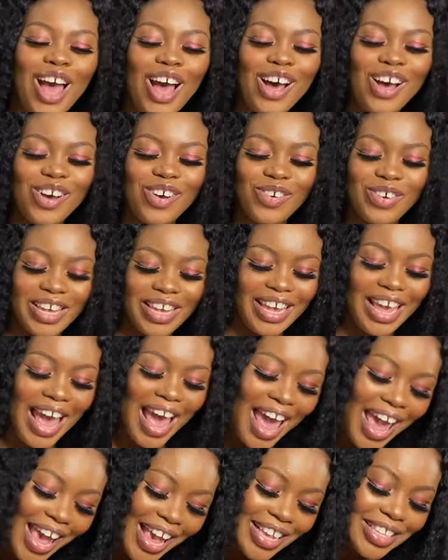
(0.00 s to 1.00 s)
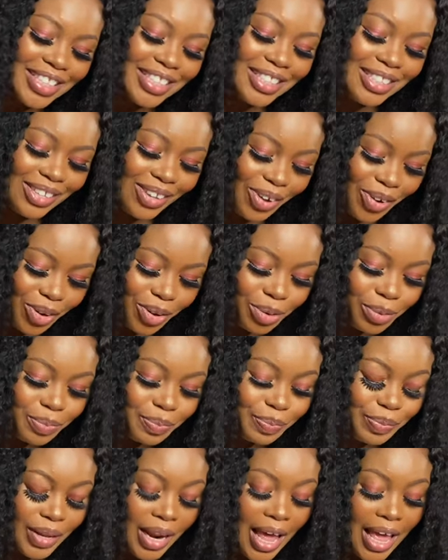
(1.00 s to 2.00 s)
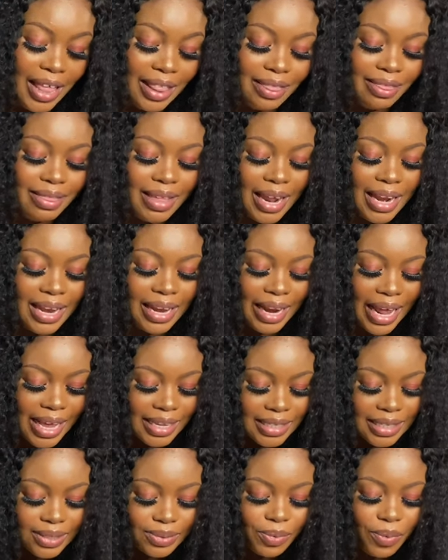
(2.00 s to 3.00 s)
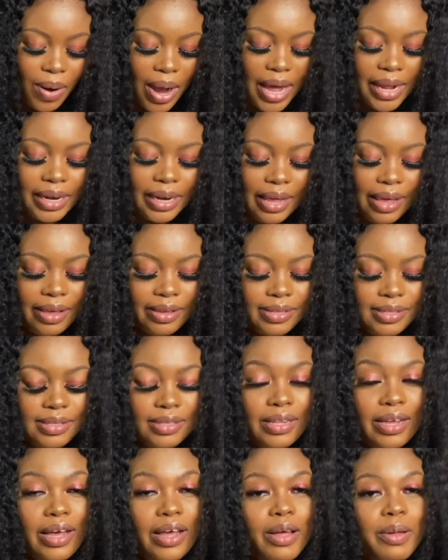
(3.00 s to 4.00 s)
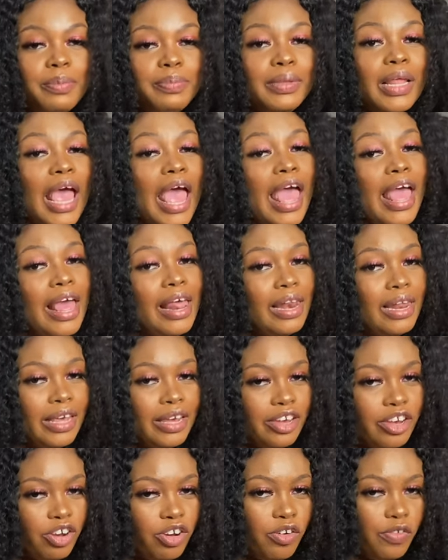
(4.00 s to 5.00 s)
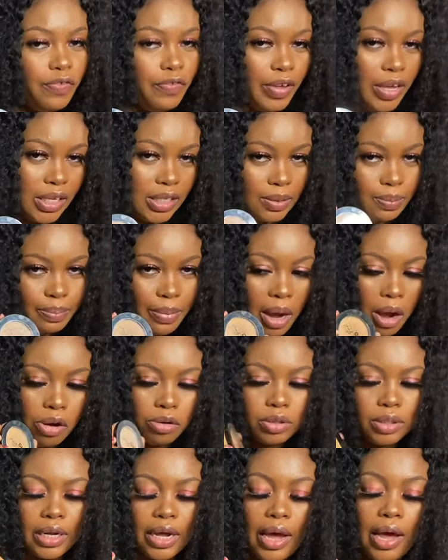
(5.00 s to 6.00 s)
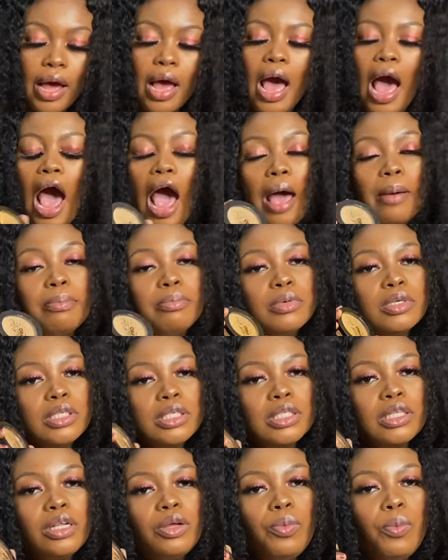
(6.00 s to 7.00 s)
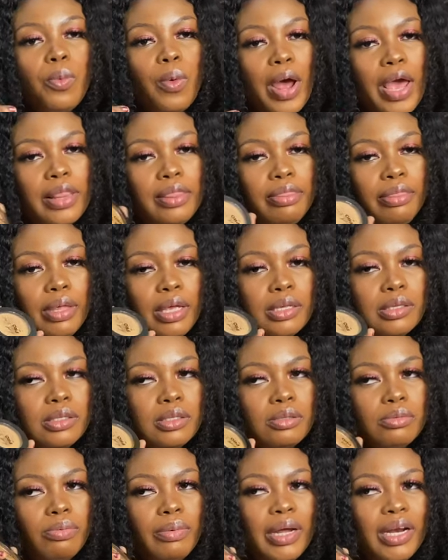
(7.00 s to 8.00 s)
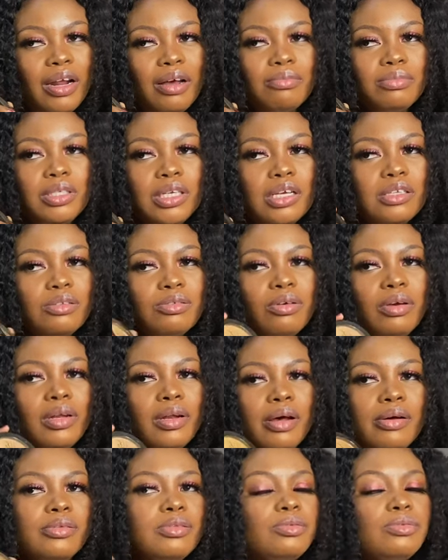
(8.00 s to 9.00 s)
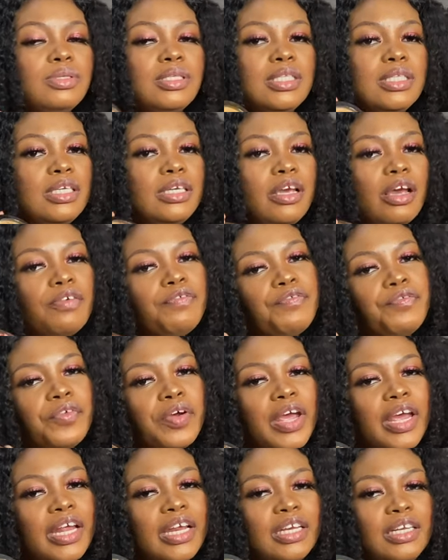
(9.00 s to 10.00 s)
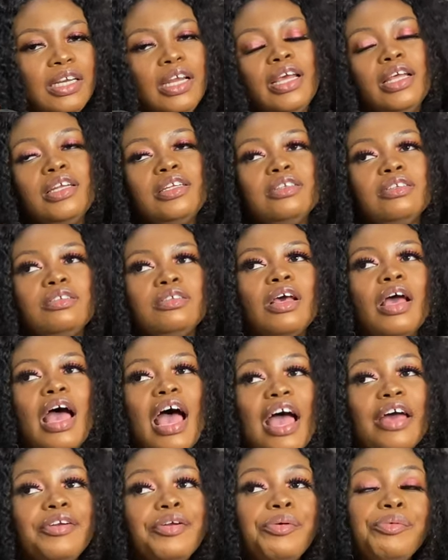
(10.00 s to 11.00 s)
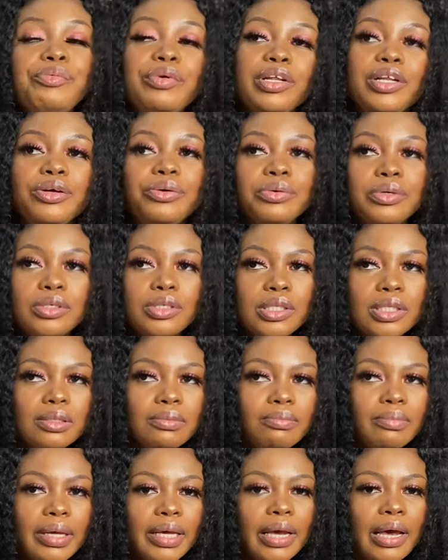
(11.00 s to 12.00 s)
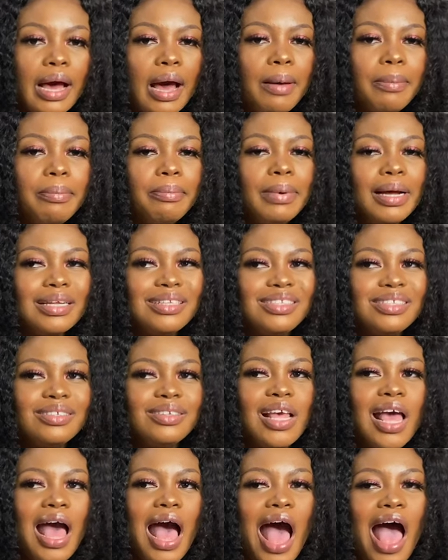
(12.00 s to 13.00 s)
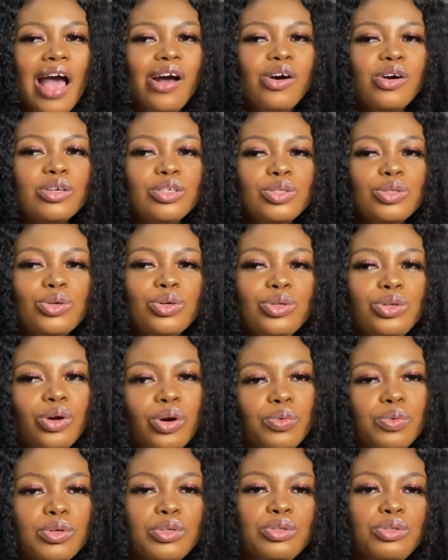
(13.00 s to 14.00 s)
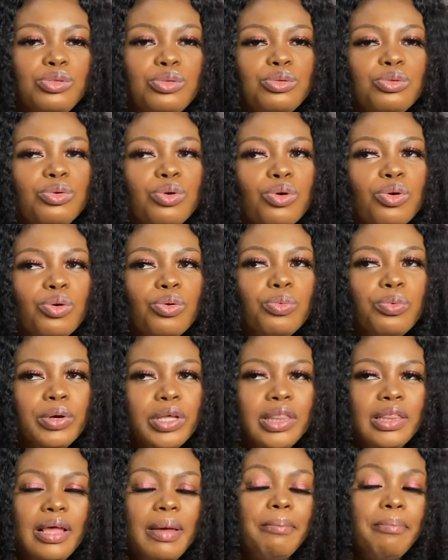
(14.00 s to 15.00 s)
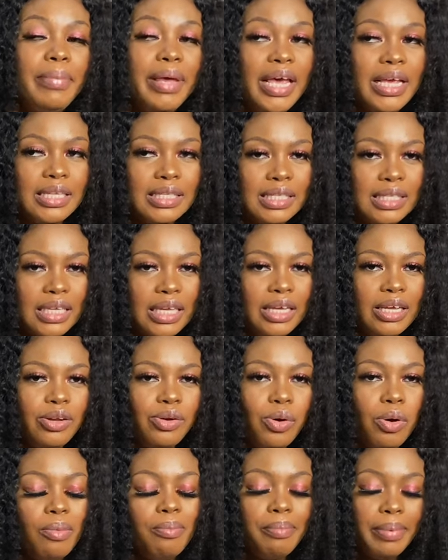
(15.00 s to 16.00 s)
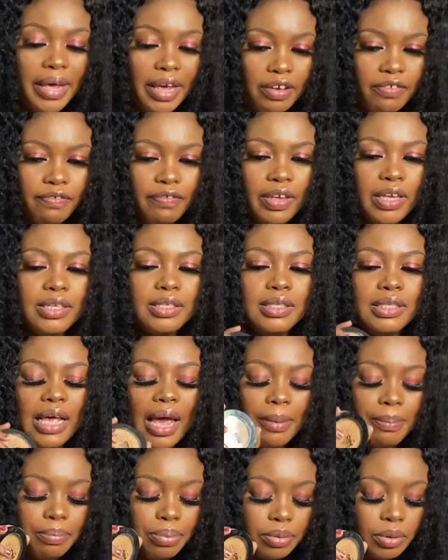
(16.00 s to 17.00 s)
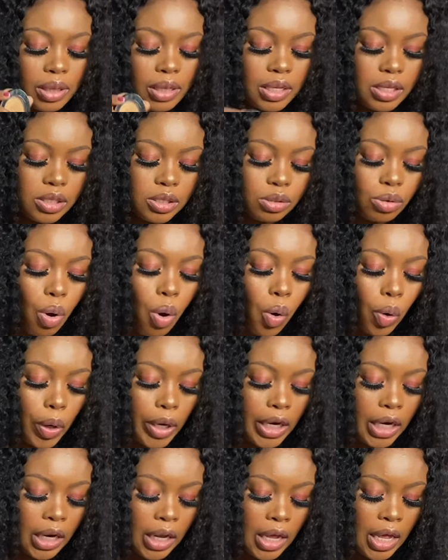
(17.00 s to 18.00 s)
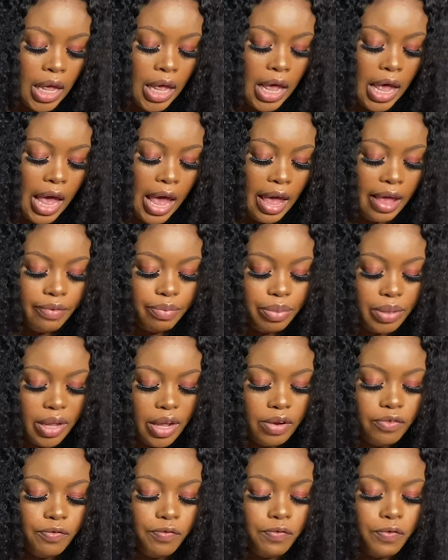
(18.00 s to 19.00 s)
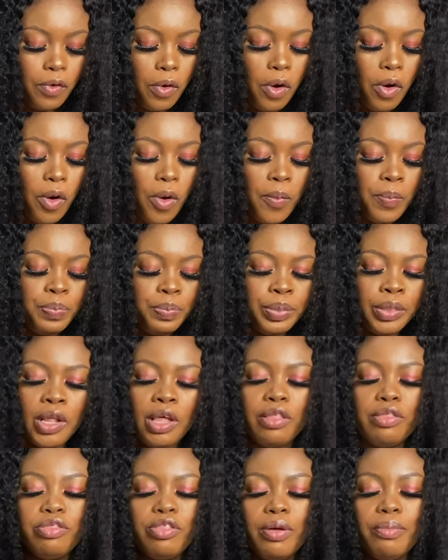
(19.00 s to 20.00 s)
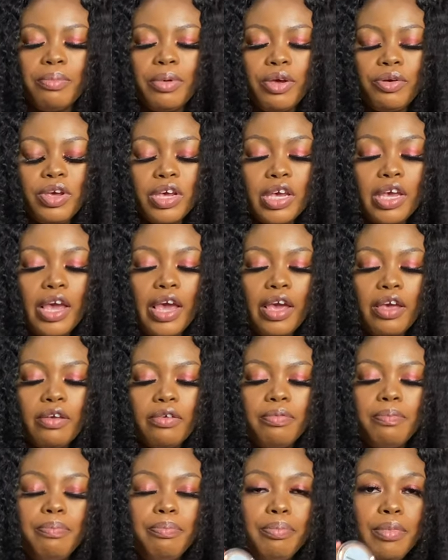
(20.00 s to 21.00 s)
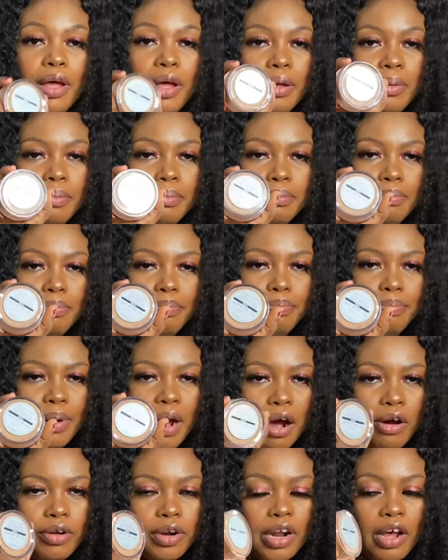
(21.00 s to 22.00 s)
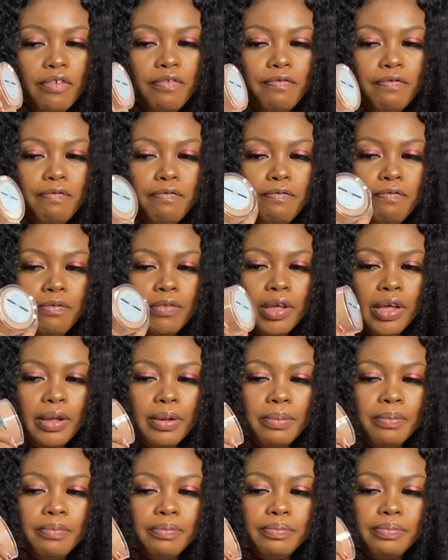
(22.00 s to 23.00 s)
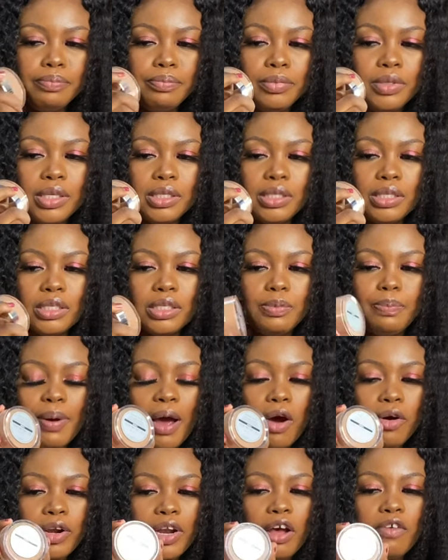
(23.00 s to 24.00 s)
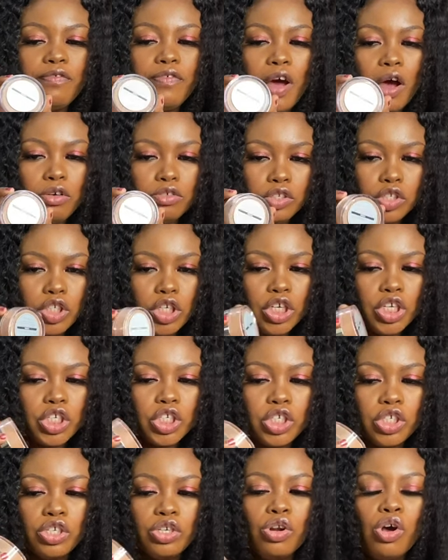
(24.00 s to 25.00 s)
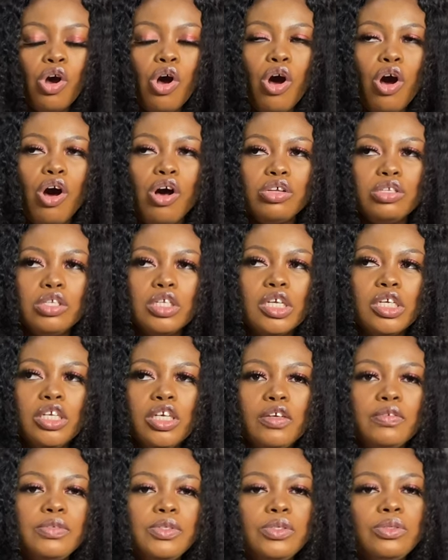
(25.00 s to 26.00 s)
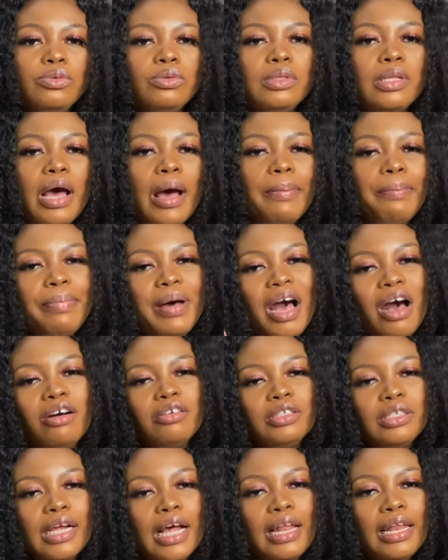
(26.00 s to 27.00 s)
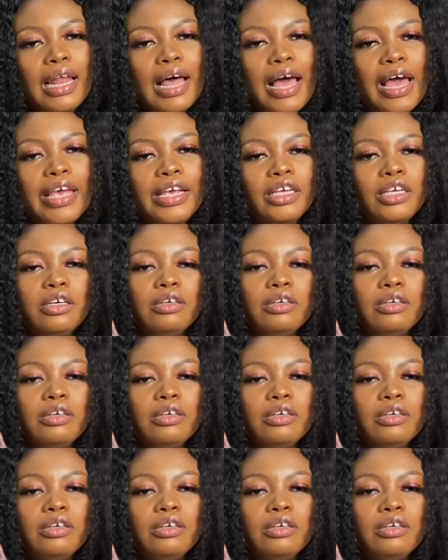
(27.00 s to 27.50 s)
Okay, so the next one is the LA Girl face powder. I mostly wear this when I'm just going out to see a friend and I don't really want to make up, but I also don't want to go with a bare skin or bare face. I put this on. And then for the Mary Kay powder, this is powder foundation, also gives you that powder like